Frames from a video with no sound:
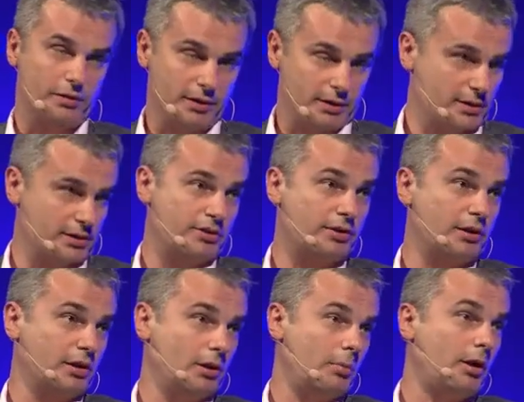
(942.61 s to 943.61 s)
And this is a
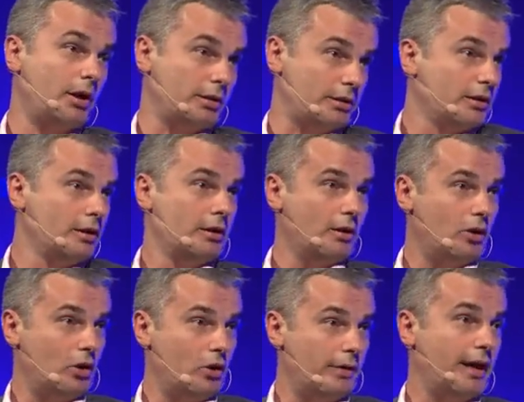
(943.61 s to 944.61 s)
critical part
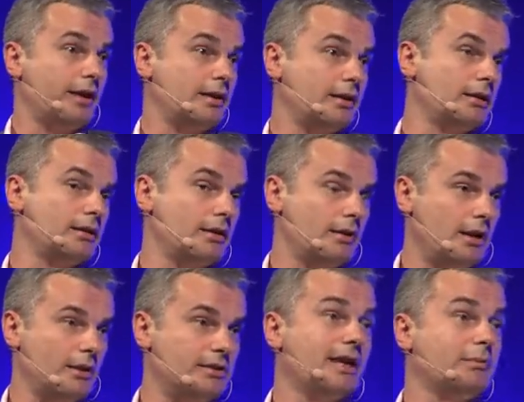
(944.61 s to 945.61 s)
of any
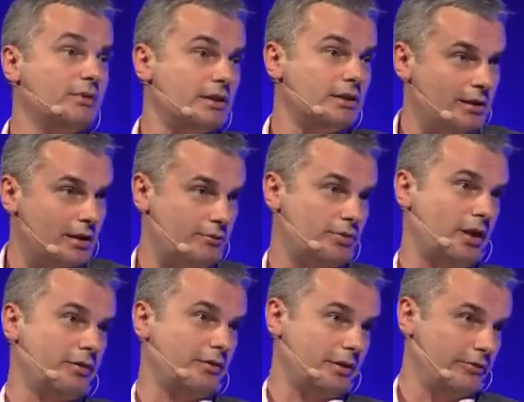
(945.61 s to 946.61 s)
attempted
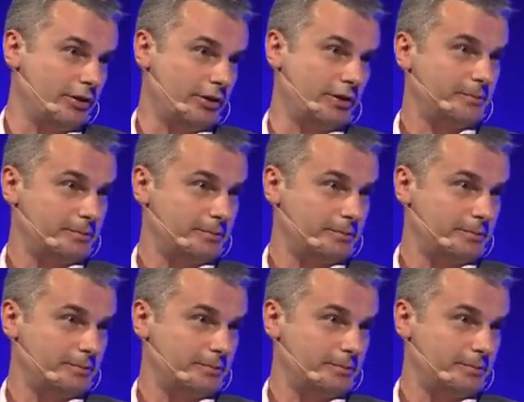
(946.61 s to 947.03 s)
self-driving vehicle.